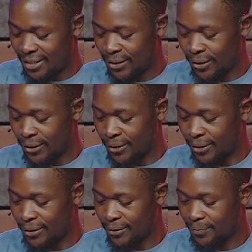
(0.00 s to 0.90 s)

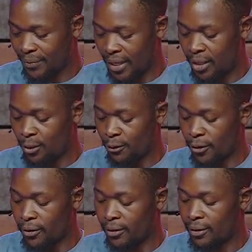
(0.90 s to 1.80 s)
So thank you
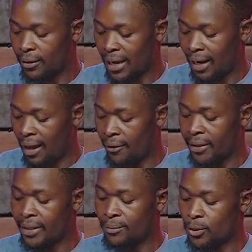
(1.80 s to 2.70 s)
for
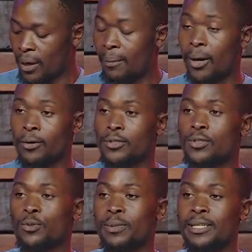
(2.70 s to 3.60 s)
allowing them to come out
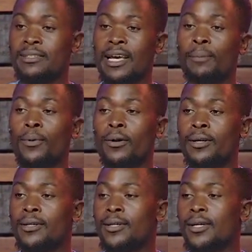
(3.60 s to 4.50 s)
to be
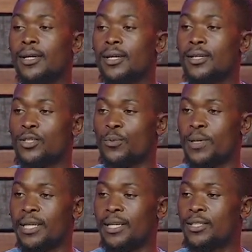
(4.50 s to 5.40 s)
discipled, to
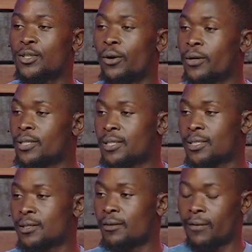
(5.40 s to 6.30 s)
be taught
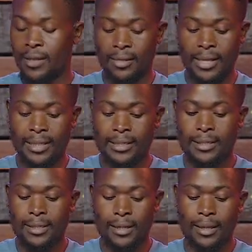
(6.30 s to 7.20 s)
the
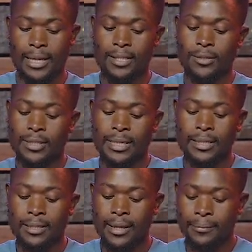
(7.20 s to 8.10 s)
things that
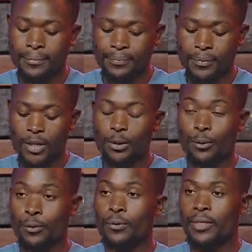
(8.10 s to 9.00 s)
concerns them
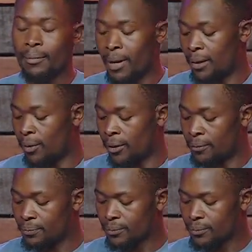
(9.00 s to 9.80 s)
through the Bible.